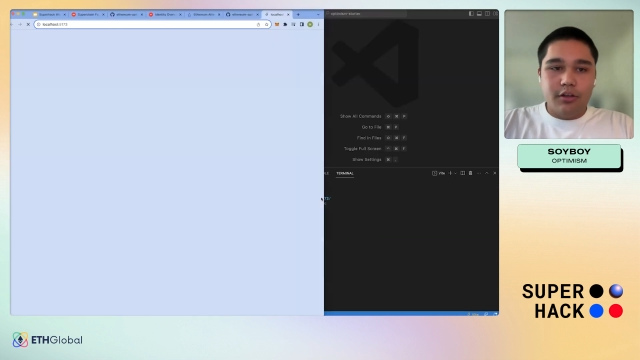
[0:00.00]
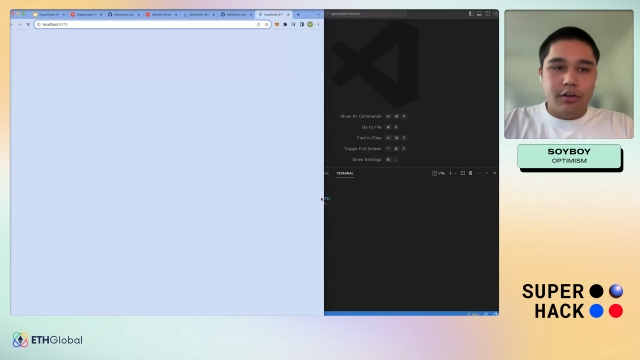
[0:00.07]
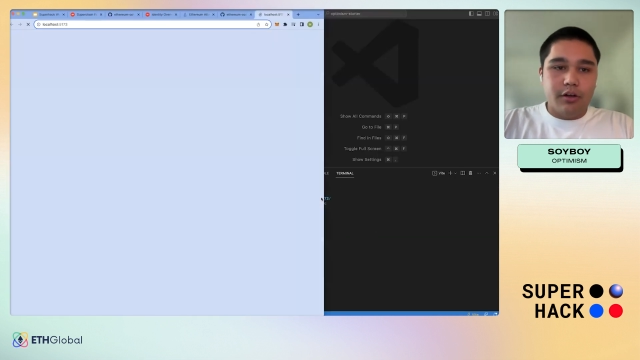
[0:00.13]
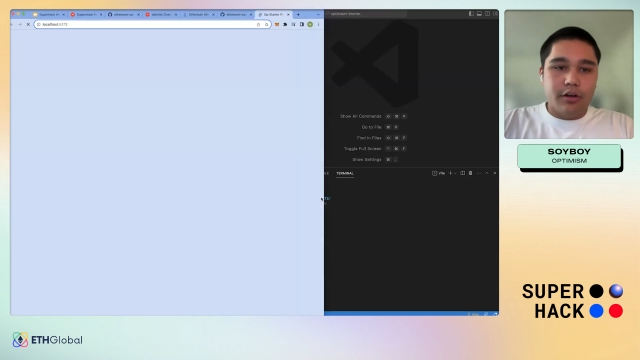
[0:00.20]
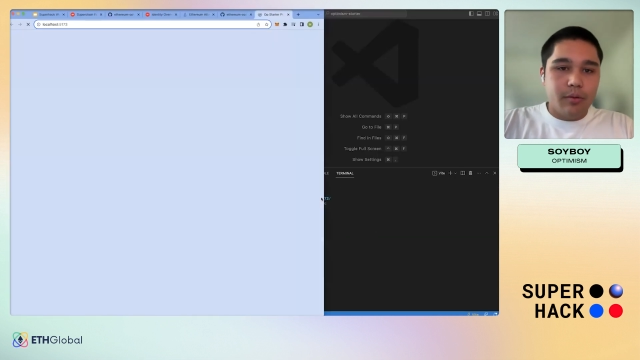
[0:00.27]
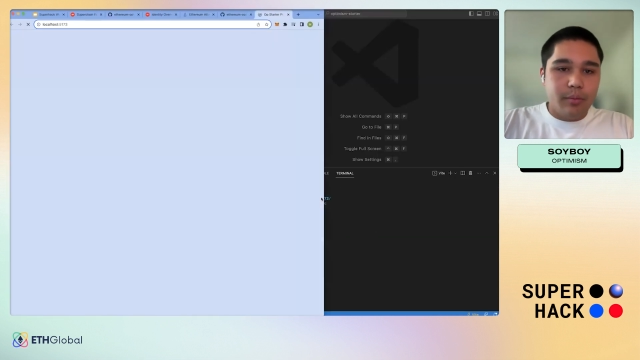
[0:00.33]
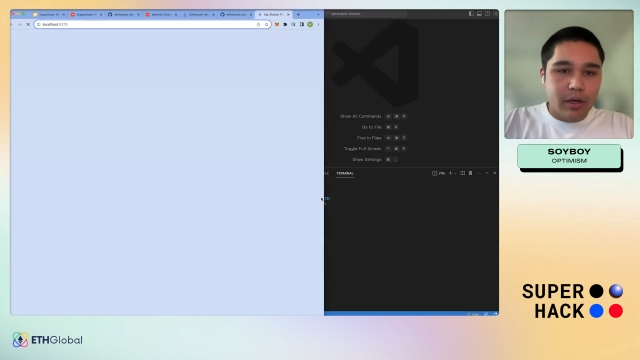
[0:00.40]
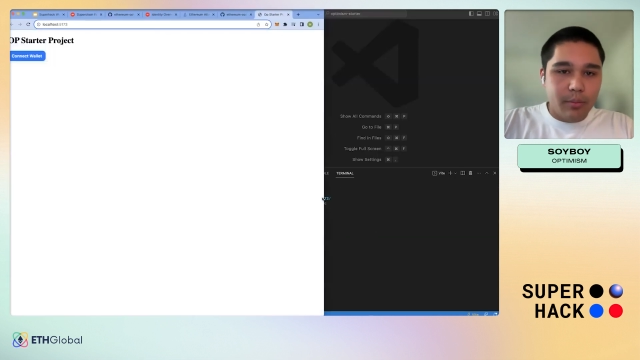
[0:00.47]
you're
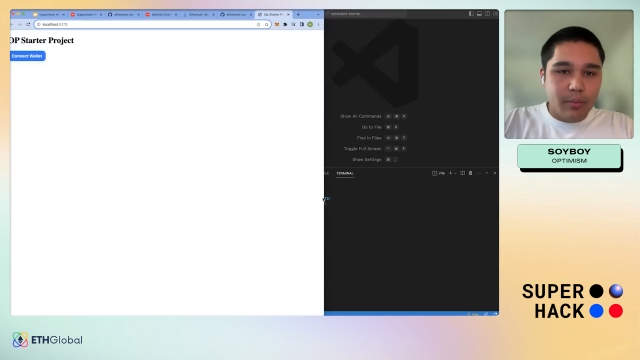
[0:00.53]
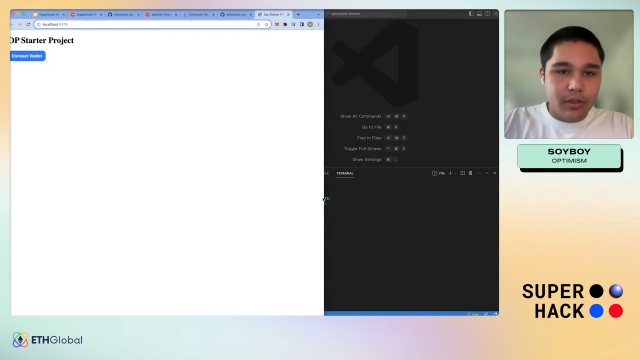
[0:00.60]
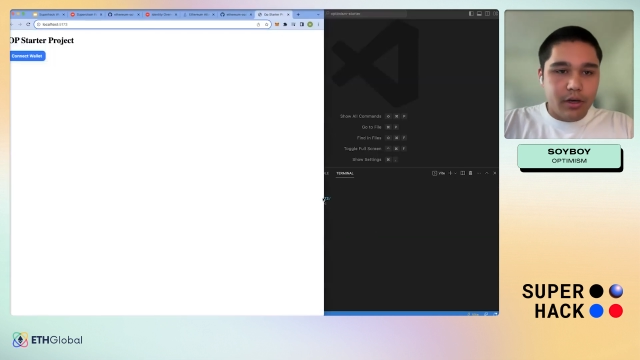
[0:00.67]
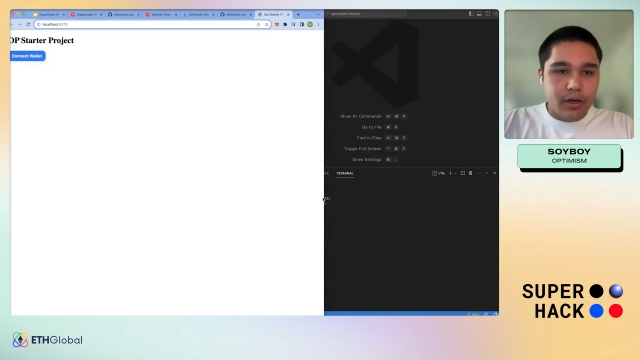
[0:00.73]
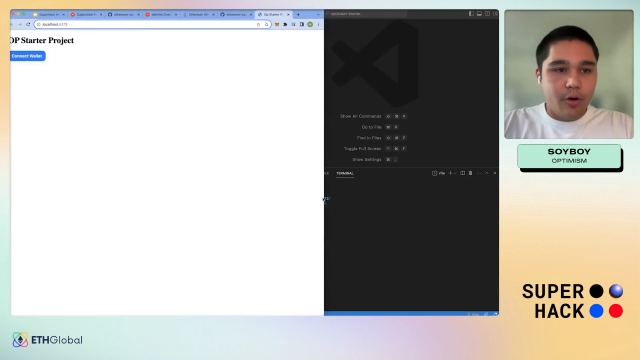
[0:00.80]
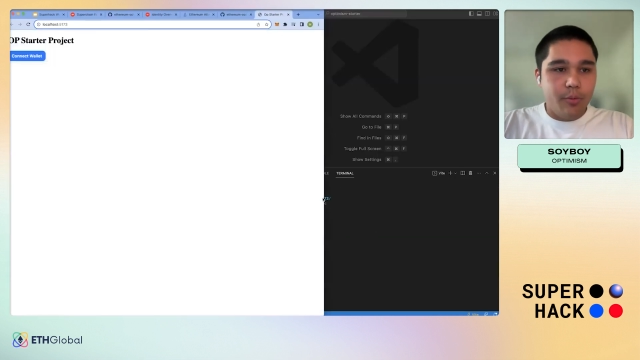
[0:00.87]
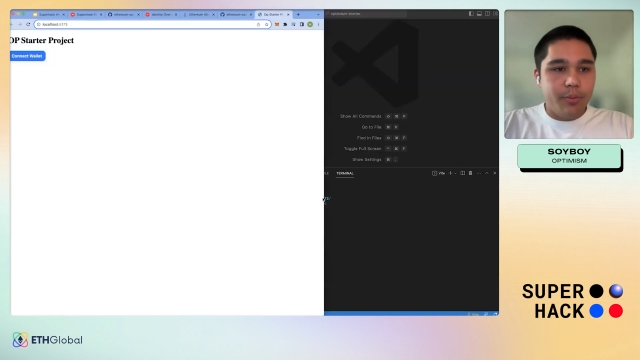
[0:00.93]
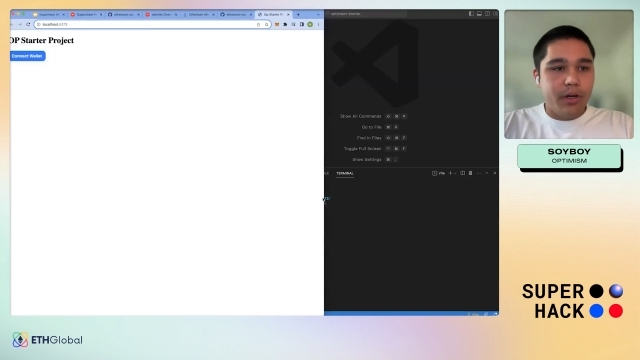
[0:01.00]
going to be able to
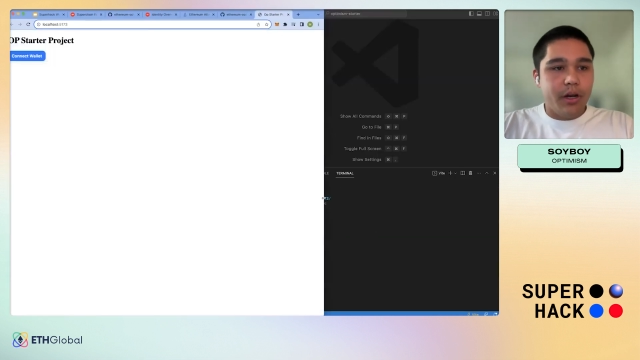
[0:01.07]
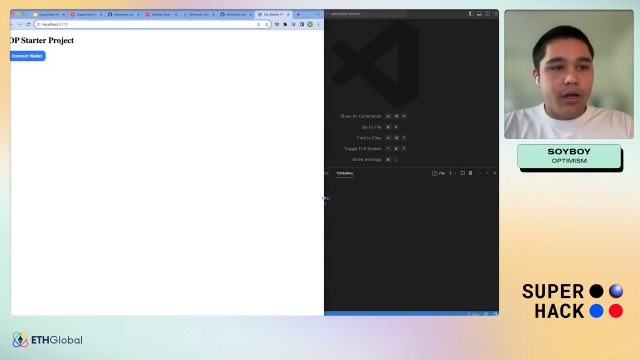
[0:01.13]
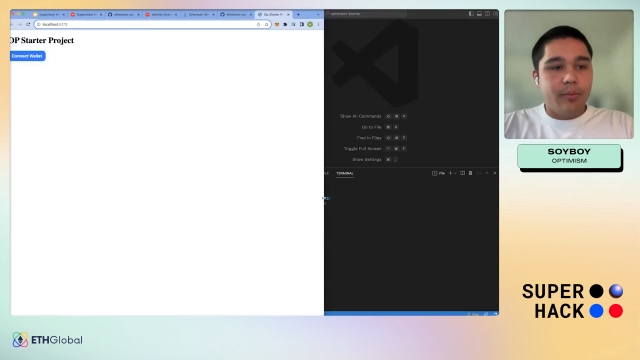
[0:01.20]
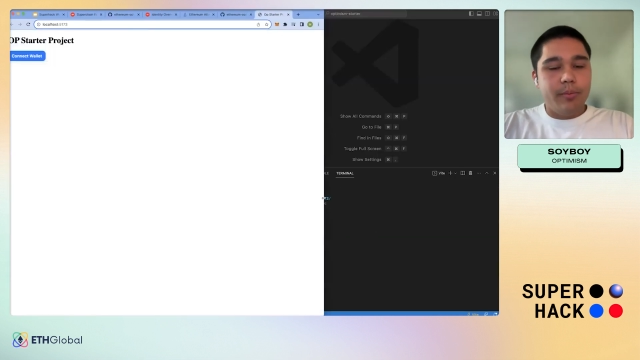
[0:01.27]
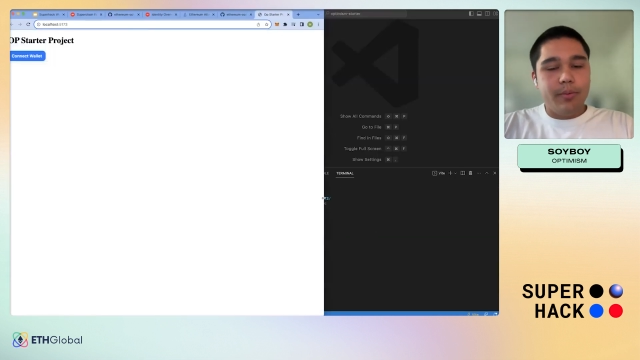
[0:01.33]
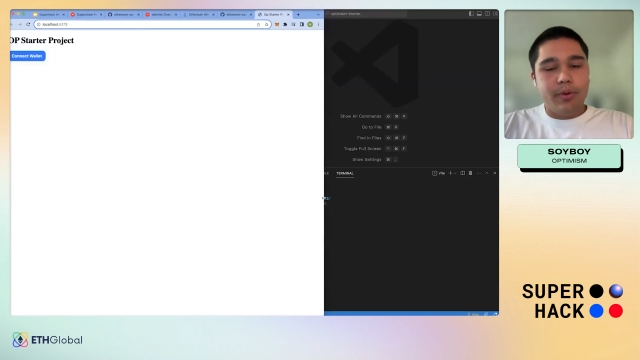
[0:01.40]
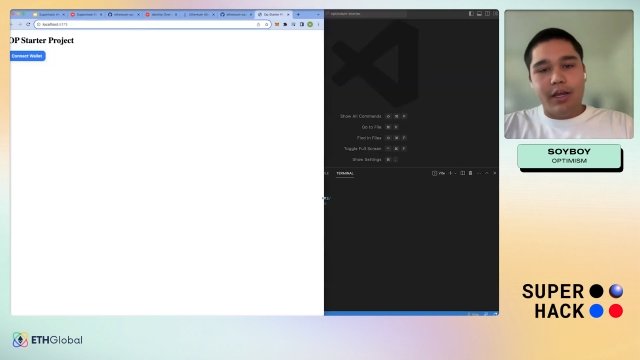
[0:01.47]
open up